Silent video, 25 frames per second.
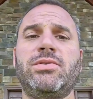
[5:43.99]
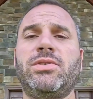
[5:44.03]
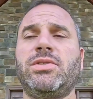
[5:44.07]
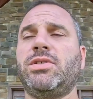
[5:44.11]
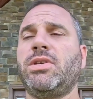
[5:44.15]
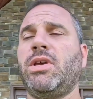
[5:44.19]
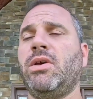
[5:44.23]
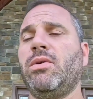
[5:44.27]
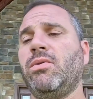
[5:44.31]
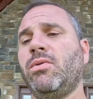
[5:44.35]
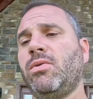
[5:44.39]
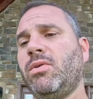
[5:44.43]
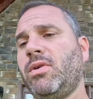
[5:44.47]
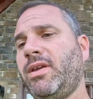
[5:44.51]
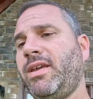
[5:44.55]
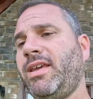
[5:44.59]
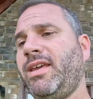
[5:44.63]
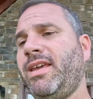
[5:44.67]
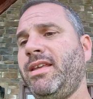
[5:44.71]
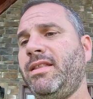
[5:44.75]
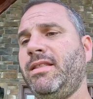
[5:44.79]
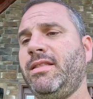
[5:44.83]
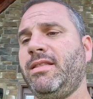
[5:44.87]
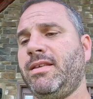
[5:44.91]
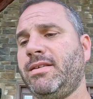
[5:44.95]
So
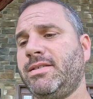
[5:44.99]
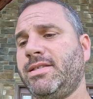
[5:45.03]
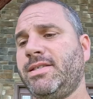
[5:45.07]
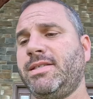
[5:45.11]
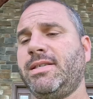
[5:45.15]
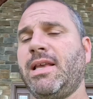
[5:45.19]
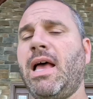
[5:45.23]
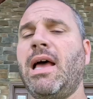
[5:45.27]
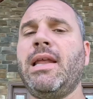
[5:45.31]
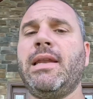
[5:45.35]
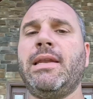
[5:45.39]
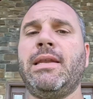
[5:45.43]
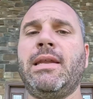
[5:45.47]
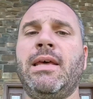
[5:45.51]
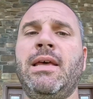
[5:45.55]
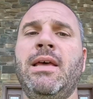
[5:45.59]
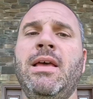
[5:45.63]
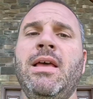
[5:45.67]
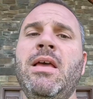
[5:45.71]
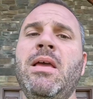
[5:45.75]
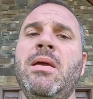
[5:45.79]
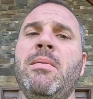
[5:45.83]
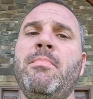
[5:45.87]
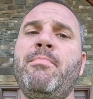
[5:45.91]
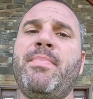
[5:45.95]
the sun
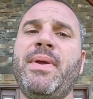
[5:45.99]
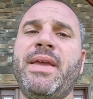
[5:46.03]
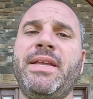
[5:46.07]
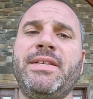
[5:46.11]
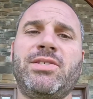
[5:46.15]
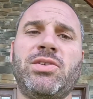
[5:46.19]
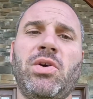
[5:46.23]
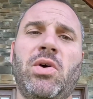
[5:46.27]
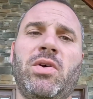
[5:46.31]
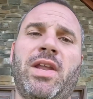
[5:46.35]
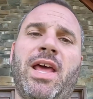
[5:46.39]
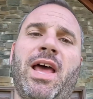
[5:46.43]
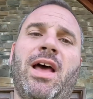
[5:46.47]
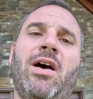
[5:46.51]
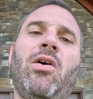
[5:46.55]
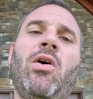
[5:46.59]
beats on that